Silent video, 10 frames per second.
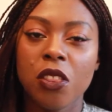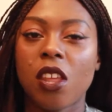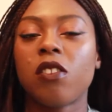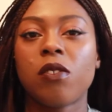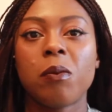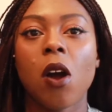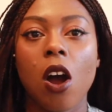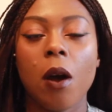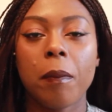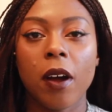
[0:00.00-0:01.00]
none of them
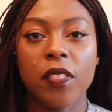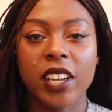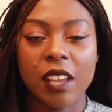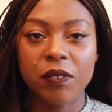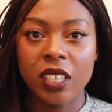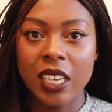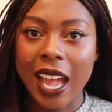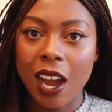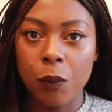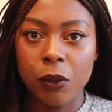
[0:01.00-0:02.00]
are, but they definitely
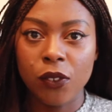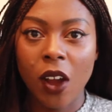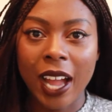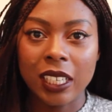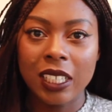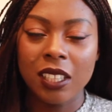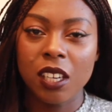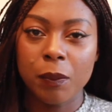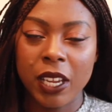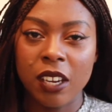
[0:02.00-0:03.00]
help with your acne and
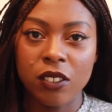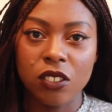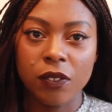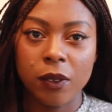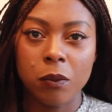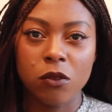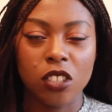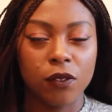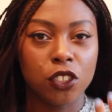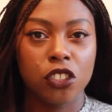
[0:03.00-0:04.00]
the appearance of them,
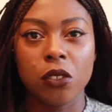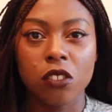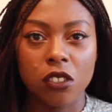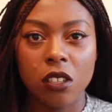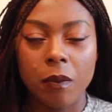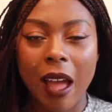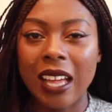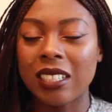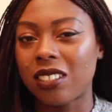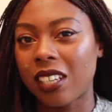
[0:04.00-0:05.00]
to reduce them
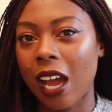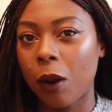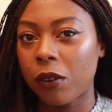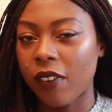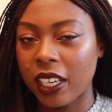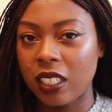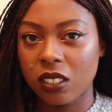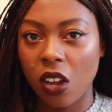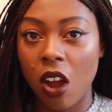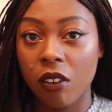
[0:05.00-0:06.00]
and to help with any
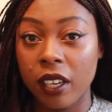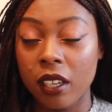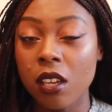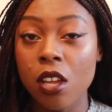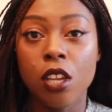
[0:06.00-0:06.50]
scarring.